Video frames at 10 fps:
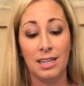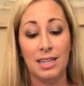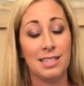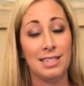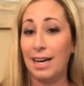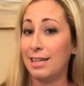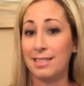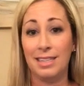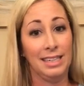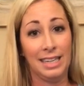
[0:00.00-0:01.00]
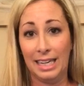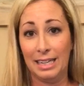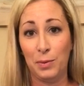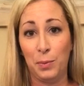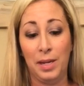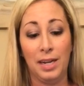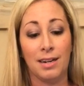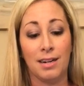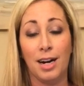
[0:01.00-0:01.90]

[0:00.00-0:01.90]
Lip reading: It's not a sit and get. We are